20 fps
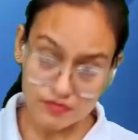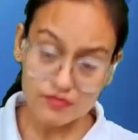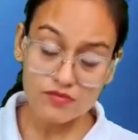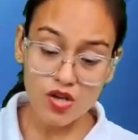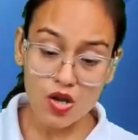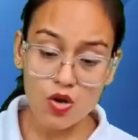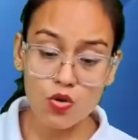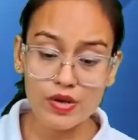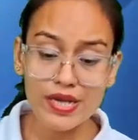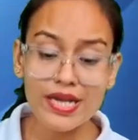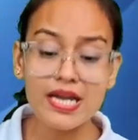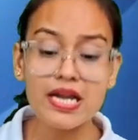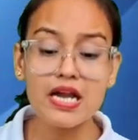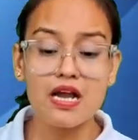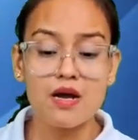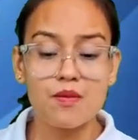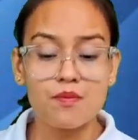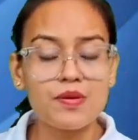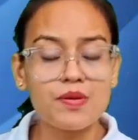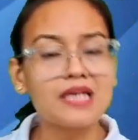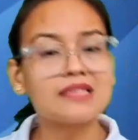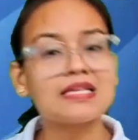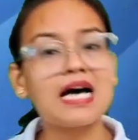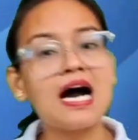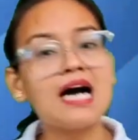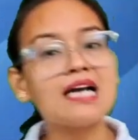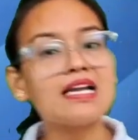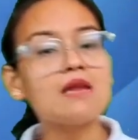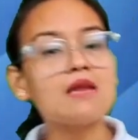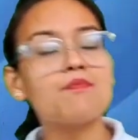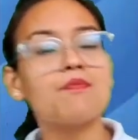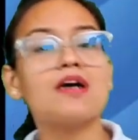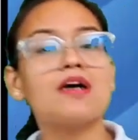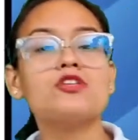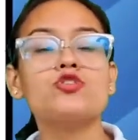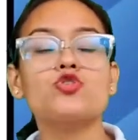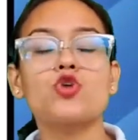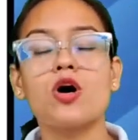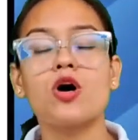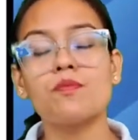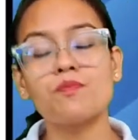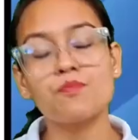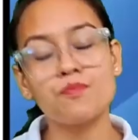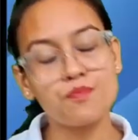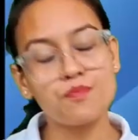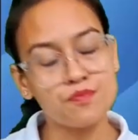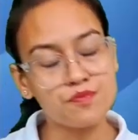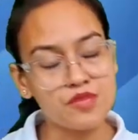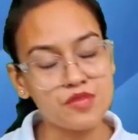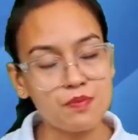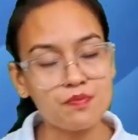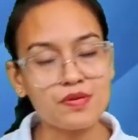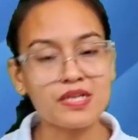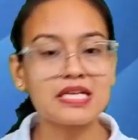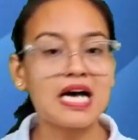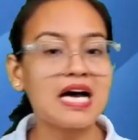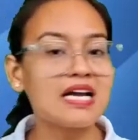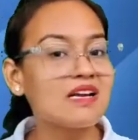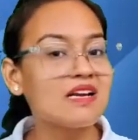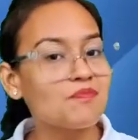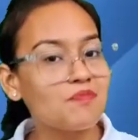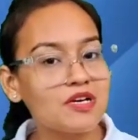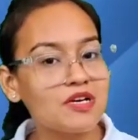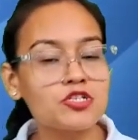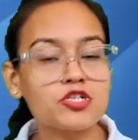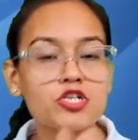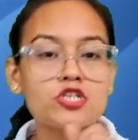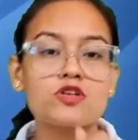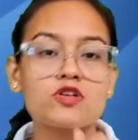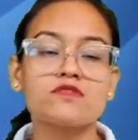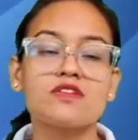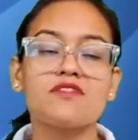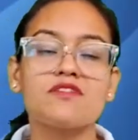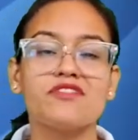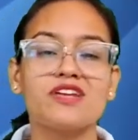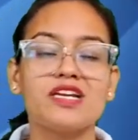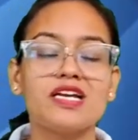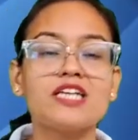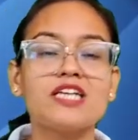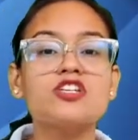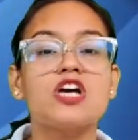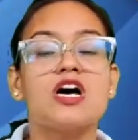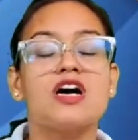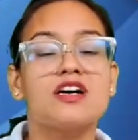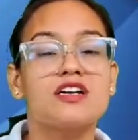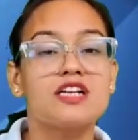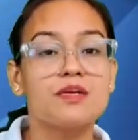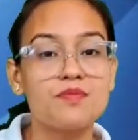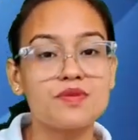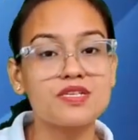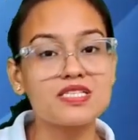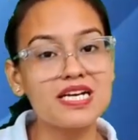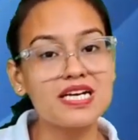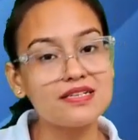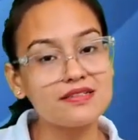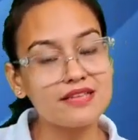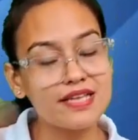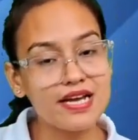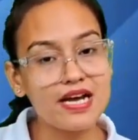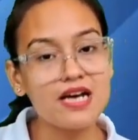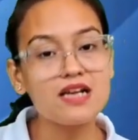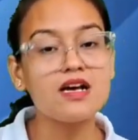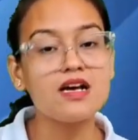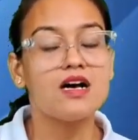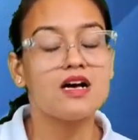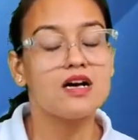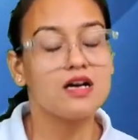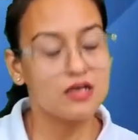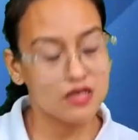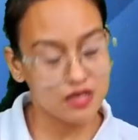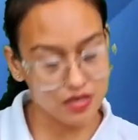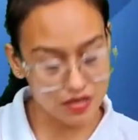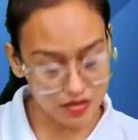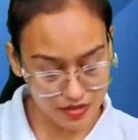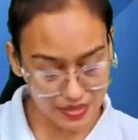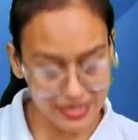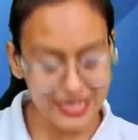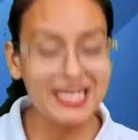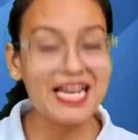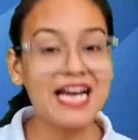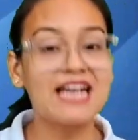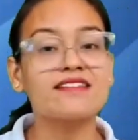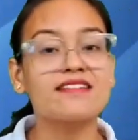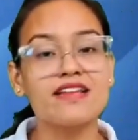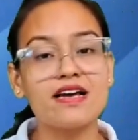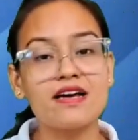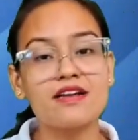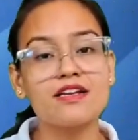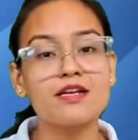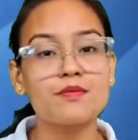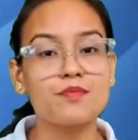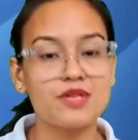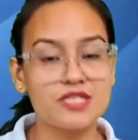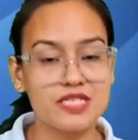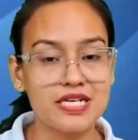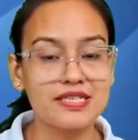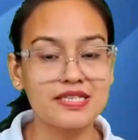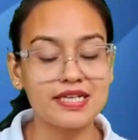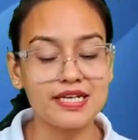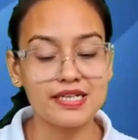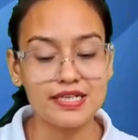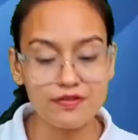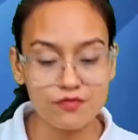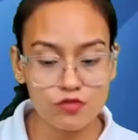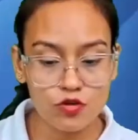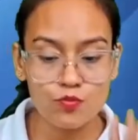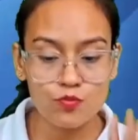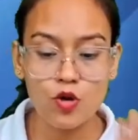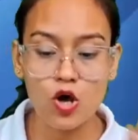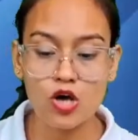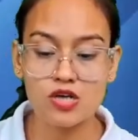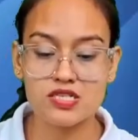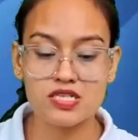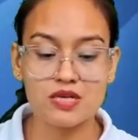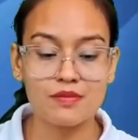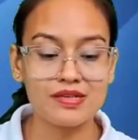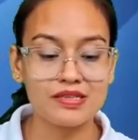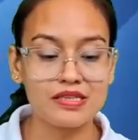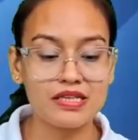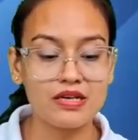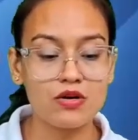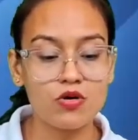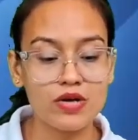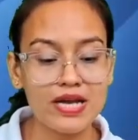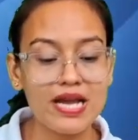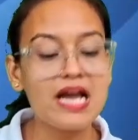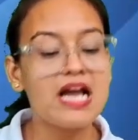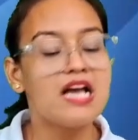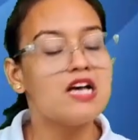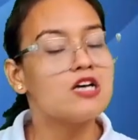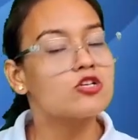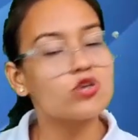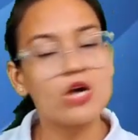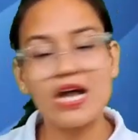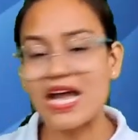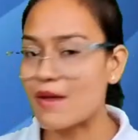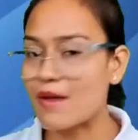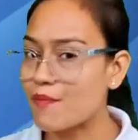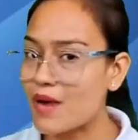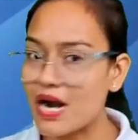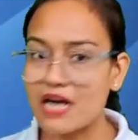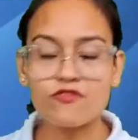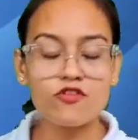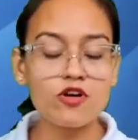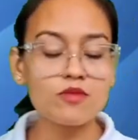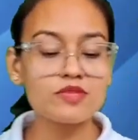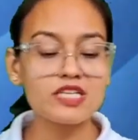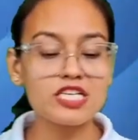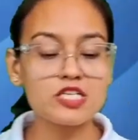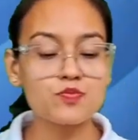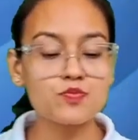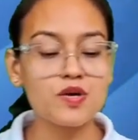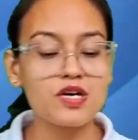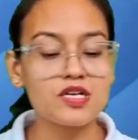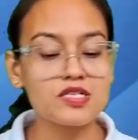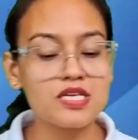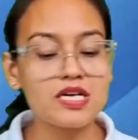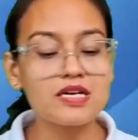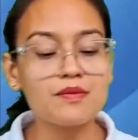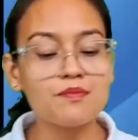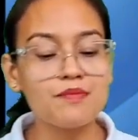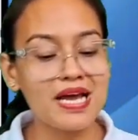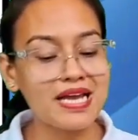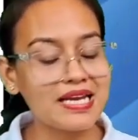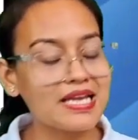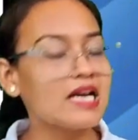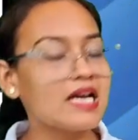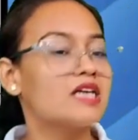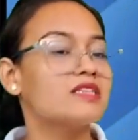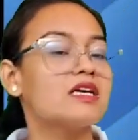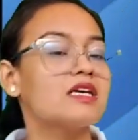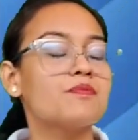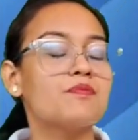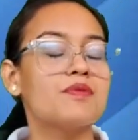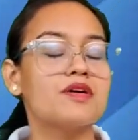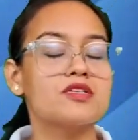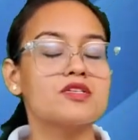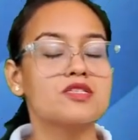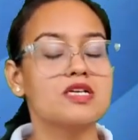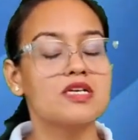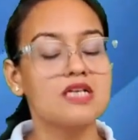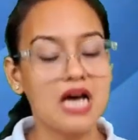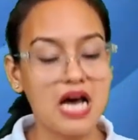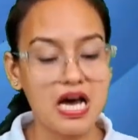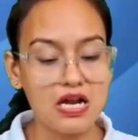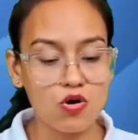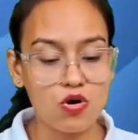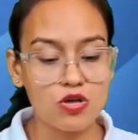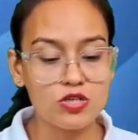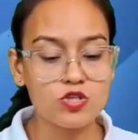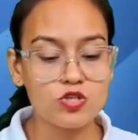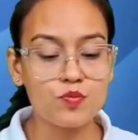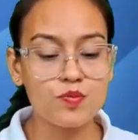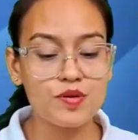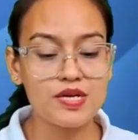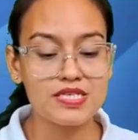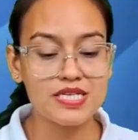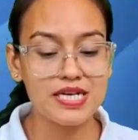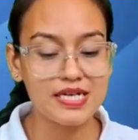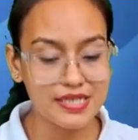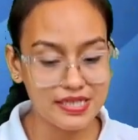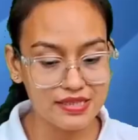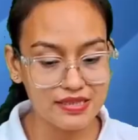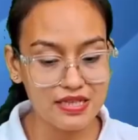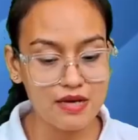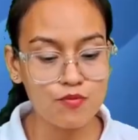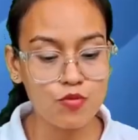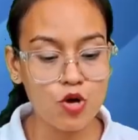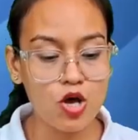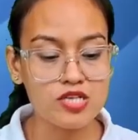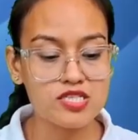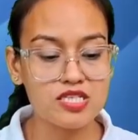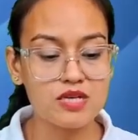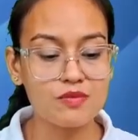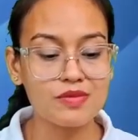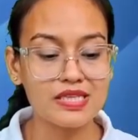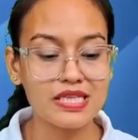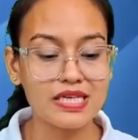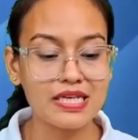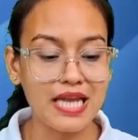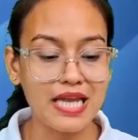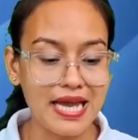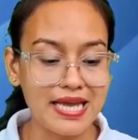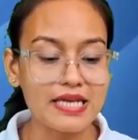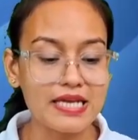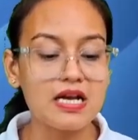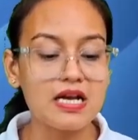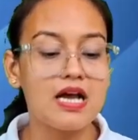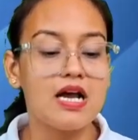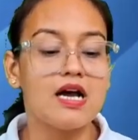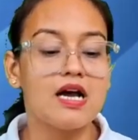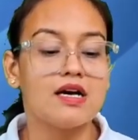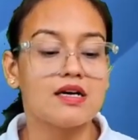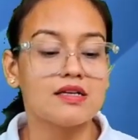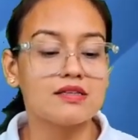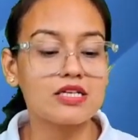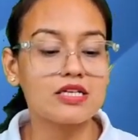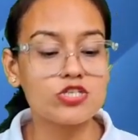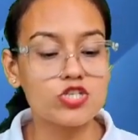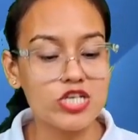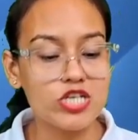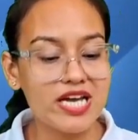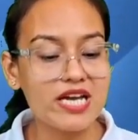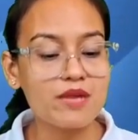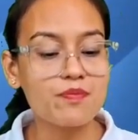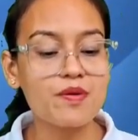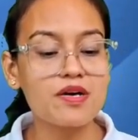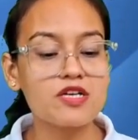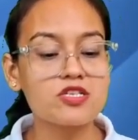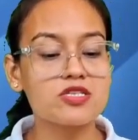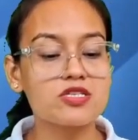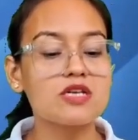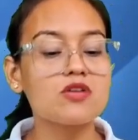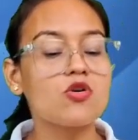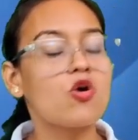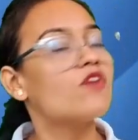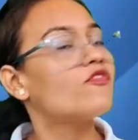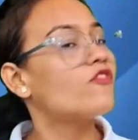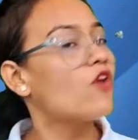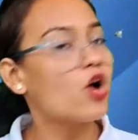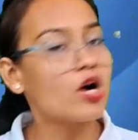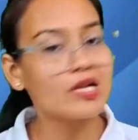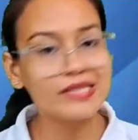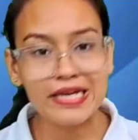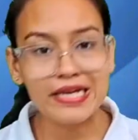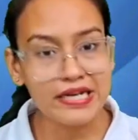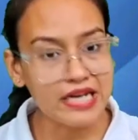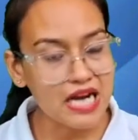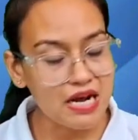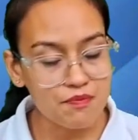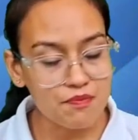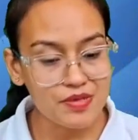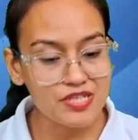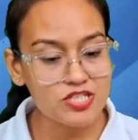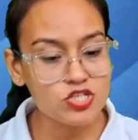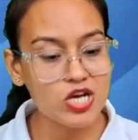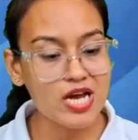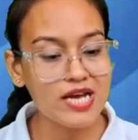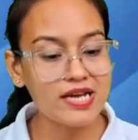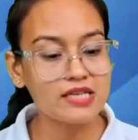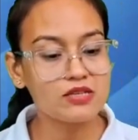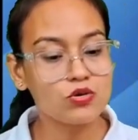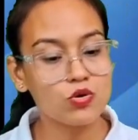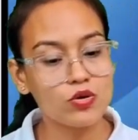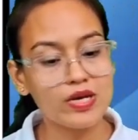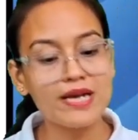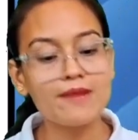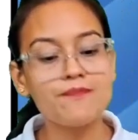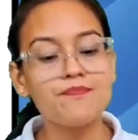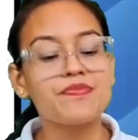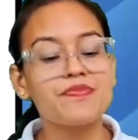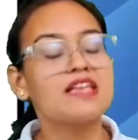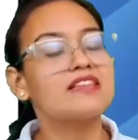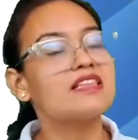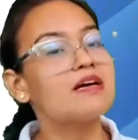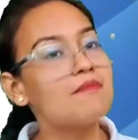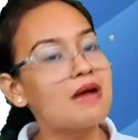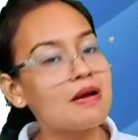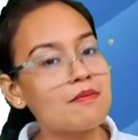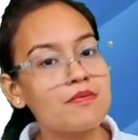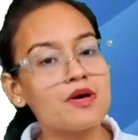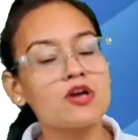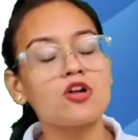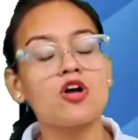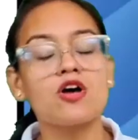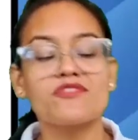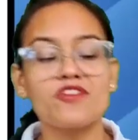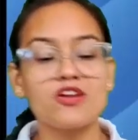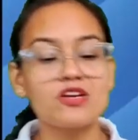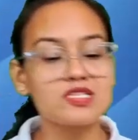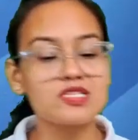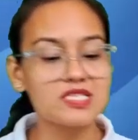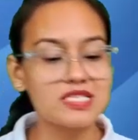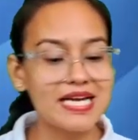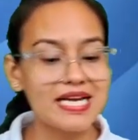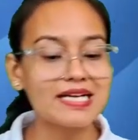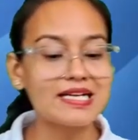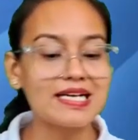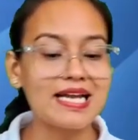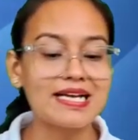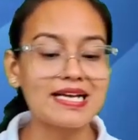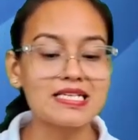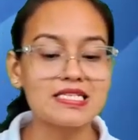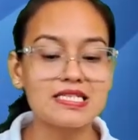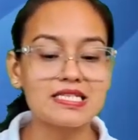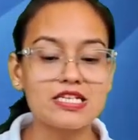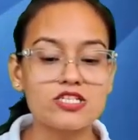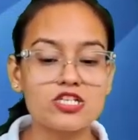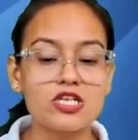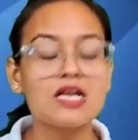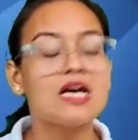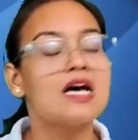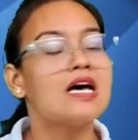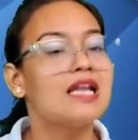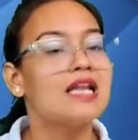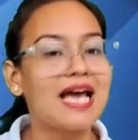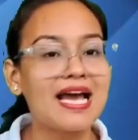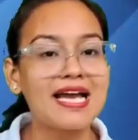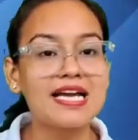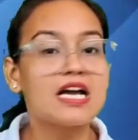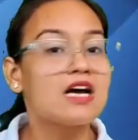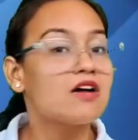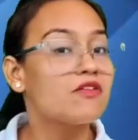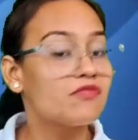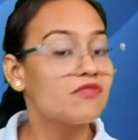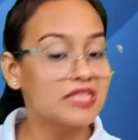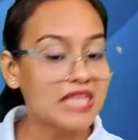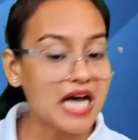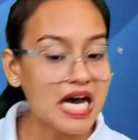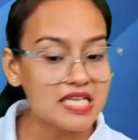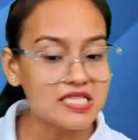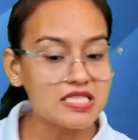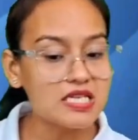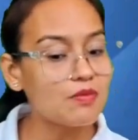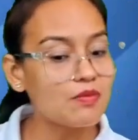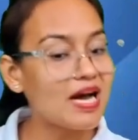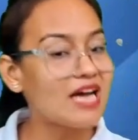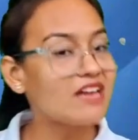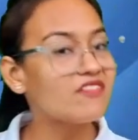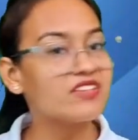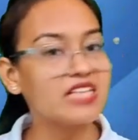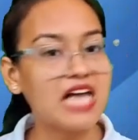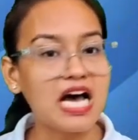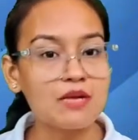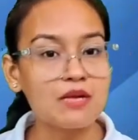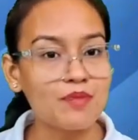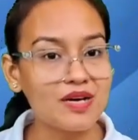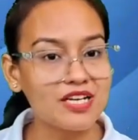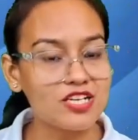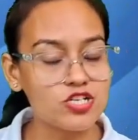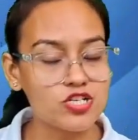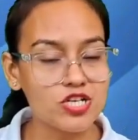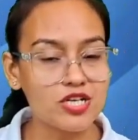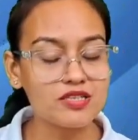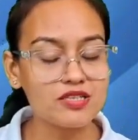Okay, pradhan and punch of the pradhan and punches of the village represent their elect their representative to block samiti. Okay, so apart from this person, many other person are also present in the block samiti, like the chairperson of all the gram panchayat. Okay, the member of your state legislature like vidhan sabha and vidhan parishad.